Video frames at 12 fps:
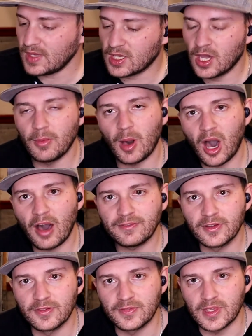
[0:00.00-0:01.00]
come off
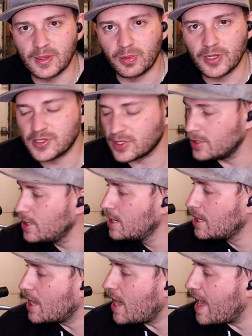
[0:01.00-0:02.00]
of the printer,
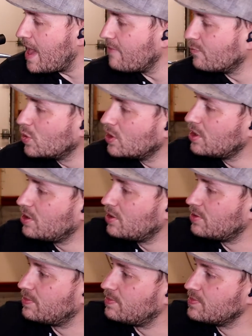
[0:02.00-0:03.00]
and
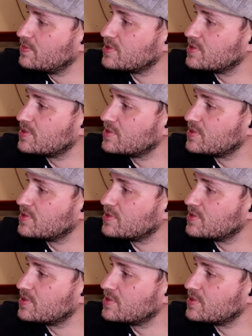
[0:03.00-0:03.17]
we'll